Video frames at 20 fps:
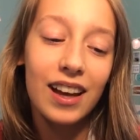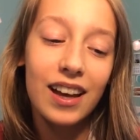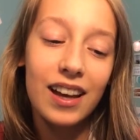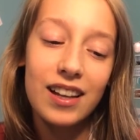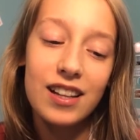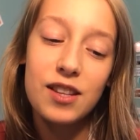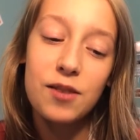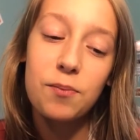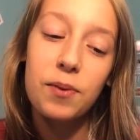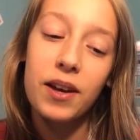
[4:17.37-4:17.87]

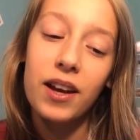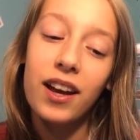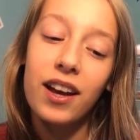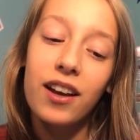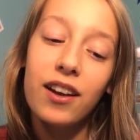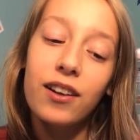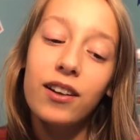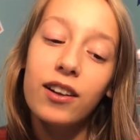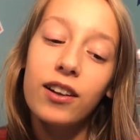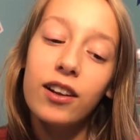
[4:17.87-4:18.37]
It's
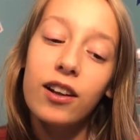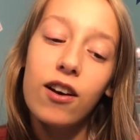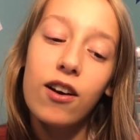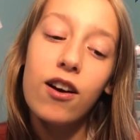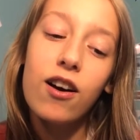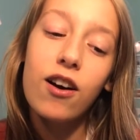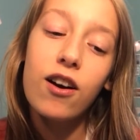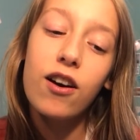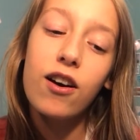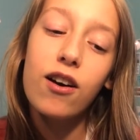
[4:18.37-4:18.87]
been a
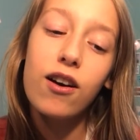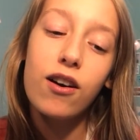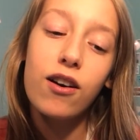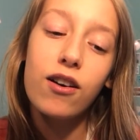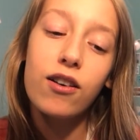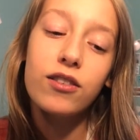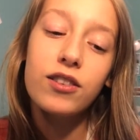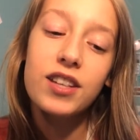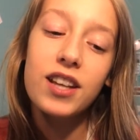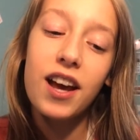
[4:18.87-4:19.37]

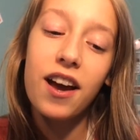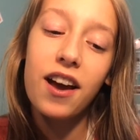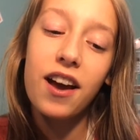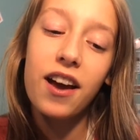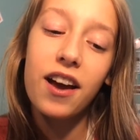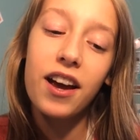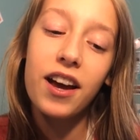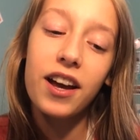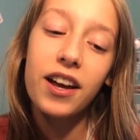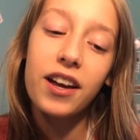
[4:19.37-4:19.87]
long
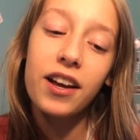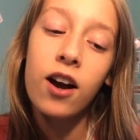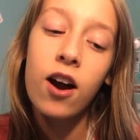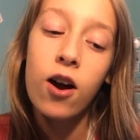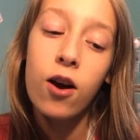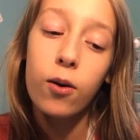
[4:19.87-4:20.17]
day